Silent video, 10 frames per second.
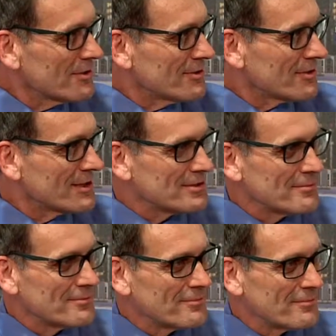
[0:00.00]
You'll get to
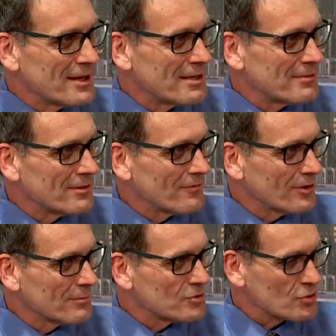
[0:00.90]
meet him in the
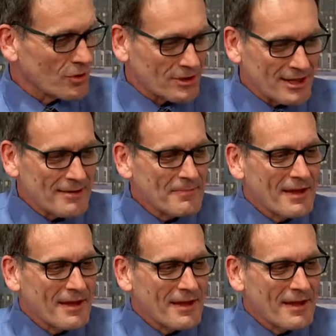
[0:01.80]
film shortly.